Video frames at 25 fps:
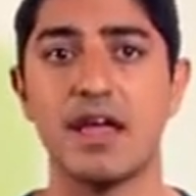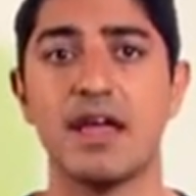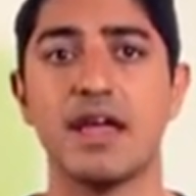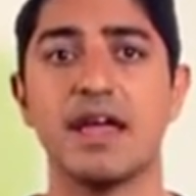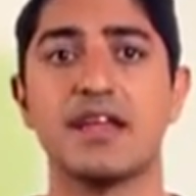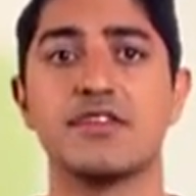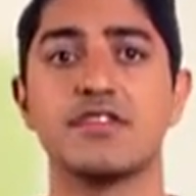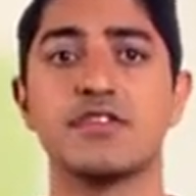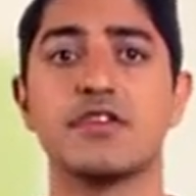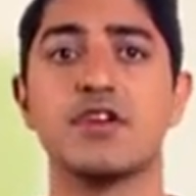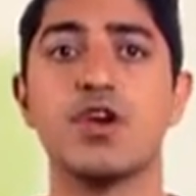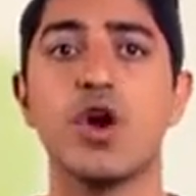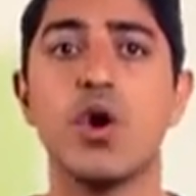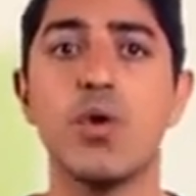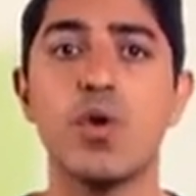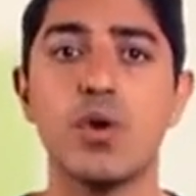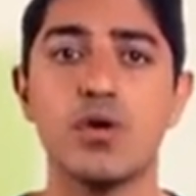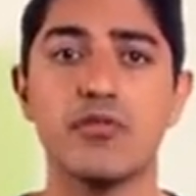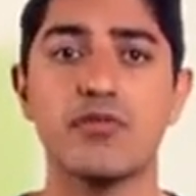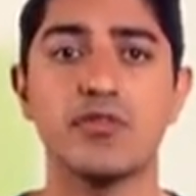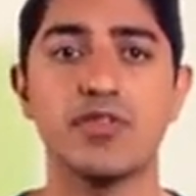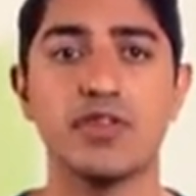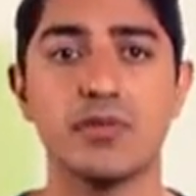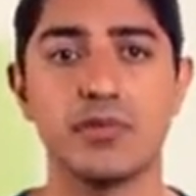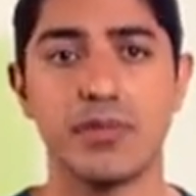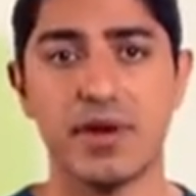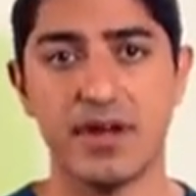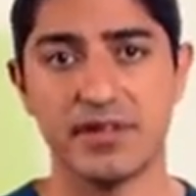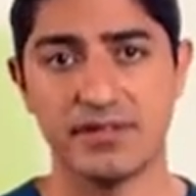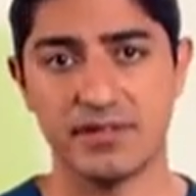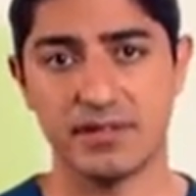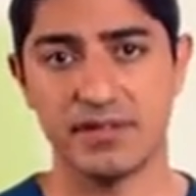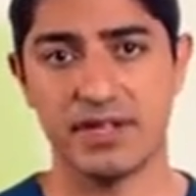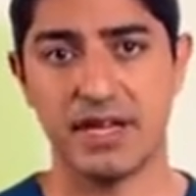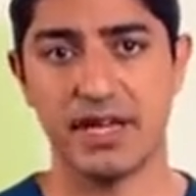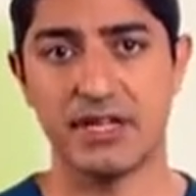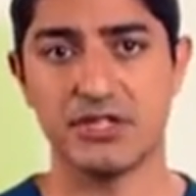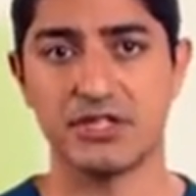is go over the
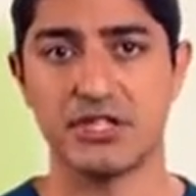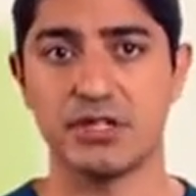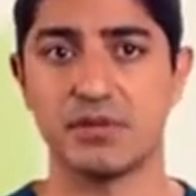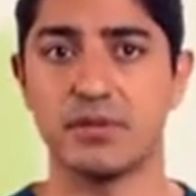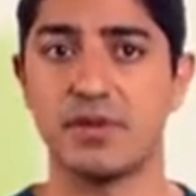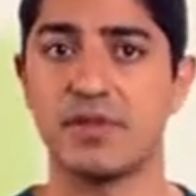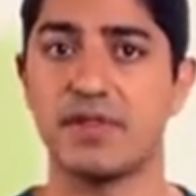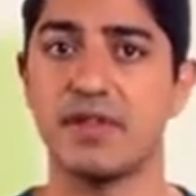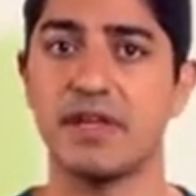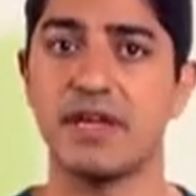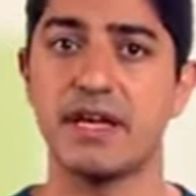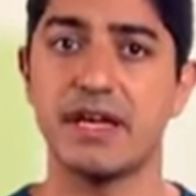presentation with the